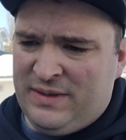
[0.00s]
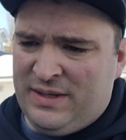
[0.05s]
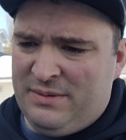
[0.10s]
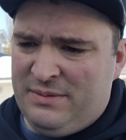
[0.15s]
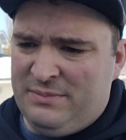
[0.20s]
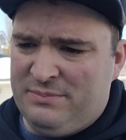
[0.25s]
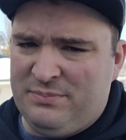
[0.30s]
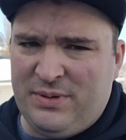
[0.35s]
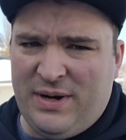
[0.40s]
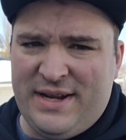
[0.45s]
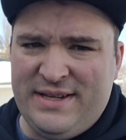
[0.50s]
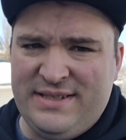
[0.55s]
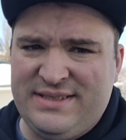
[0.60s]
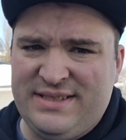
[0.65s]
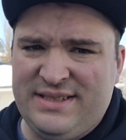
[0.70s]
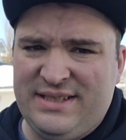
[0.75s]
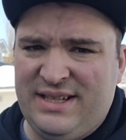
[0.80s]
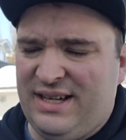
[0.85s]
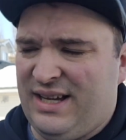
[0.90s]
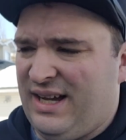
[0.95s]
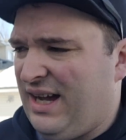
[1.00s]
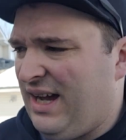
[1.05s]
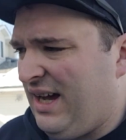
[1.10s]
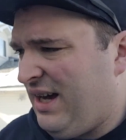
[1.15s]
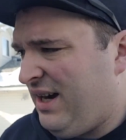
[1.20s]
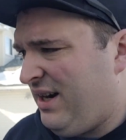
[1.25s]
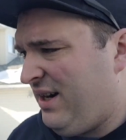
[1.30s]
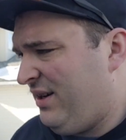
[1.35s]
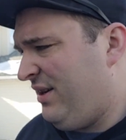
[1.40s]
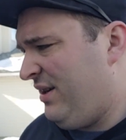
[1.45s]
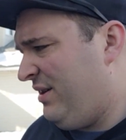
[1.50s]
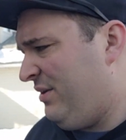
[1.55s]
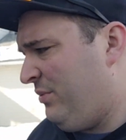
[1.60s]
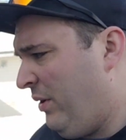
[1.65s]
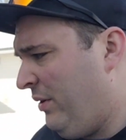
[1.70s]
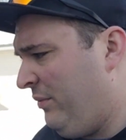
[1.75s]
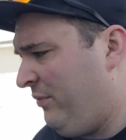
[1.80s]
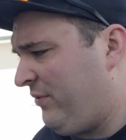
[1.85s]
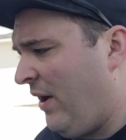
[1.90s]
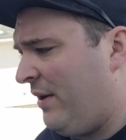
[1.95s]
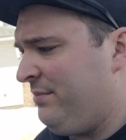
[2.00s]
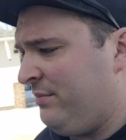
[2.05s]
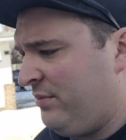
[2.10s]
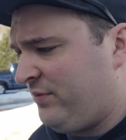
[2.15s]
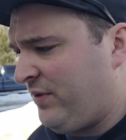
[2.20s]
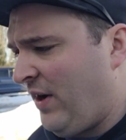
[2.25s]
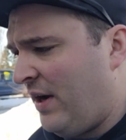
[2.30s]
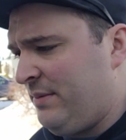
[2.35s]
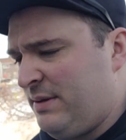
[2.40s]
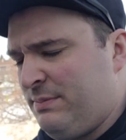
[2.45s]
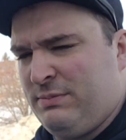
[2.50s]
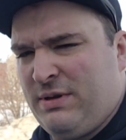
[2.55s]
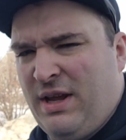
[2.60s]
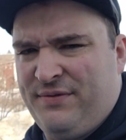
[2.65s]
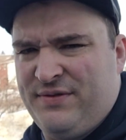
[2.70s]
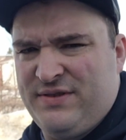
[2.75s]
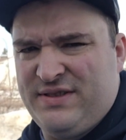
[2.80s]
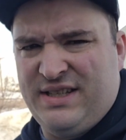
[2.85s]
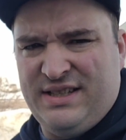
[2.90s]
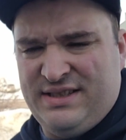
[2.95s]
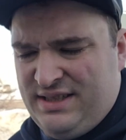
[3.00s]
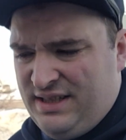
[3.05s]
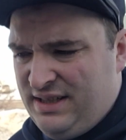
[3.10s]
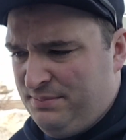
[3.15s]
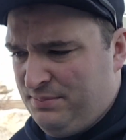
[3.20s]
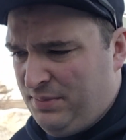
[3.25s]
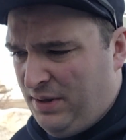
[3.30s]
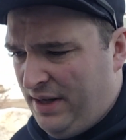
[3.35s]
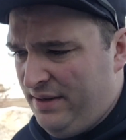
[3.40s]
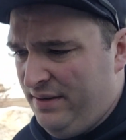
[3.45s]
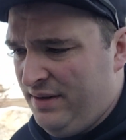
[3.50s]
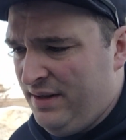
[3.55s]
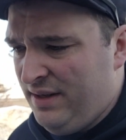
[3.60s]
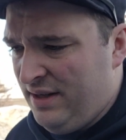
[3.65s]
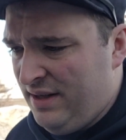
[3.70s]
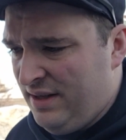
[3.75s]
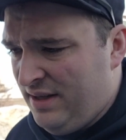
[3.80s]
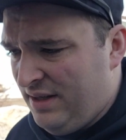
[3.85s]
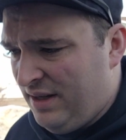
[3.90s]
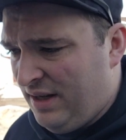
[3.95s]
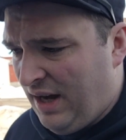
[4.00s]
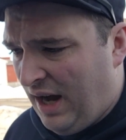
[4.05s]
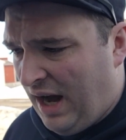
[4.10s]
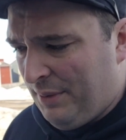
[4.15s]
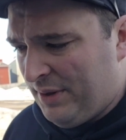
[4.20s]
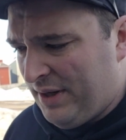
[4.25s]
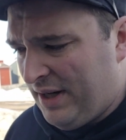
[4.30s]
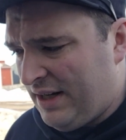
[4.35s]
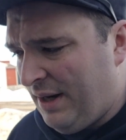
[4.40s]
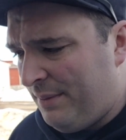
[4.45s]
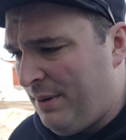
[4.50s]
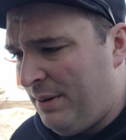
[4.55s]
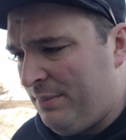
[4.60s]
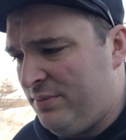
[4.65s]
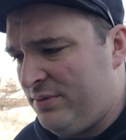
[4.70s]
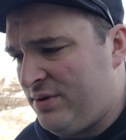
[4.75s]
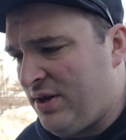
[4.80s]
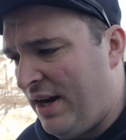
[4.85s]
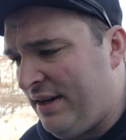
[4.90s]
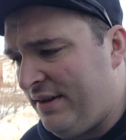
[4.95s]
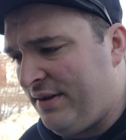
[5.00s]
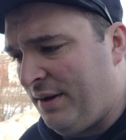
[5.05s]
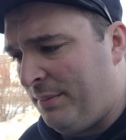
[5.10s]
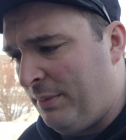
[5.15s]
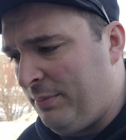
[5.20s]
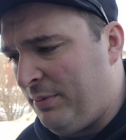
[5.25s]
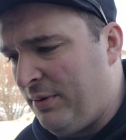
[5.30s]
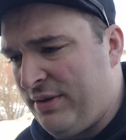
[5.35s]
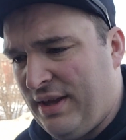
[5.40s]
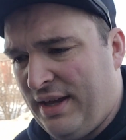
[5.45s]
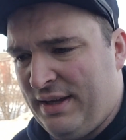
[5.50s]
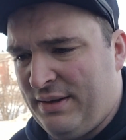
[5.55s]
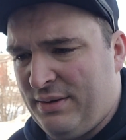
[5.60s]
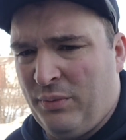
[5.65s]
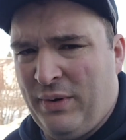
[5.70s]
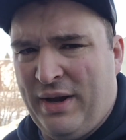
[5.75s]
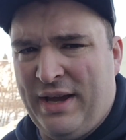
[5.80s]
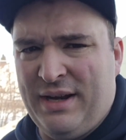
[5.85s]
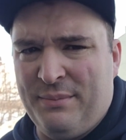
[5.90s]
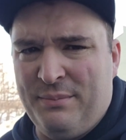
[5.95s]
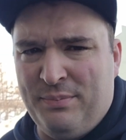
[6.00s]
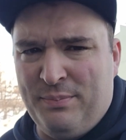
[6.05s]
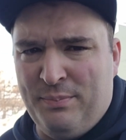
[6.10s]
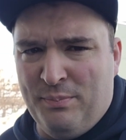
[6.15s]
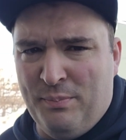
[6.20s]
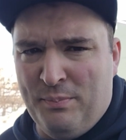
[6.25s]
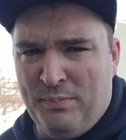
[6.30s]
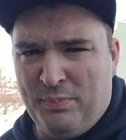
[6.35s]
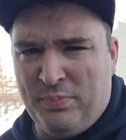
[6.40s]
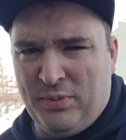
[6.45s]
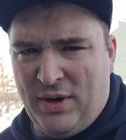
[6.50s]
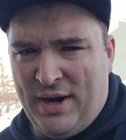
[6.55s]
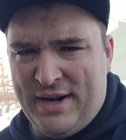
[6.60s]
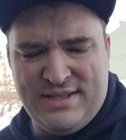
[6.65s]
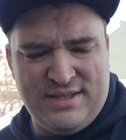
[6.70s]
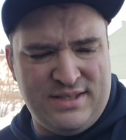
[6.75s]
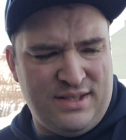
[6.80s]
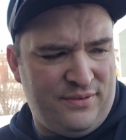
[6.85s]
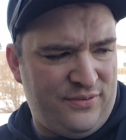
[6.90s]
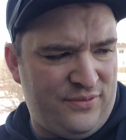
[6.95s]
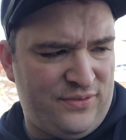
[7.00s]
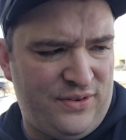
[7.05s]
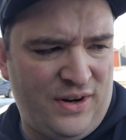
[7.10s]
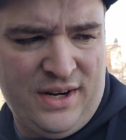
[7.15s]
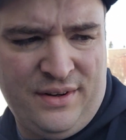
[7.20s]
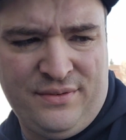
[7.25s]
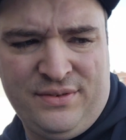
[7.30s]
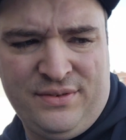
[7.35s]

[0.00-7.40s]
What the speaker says: brace, front diff is easy, but we're going to try and come up with like a way to brace the front of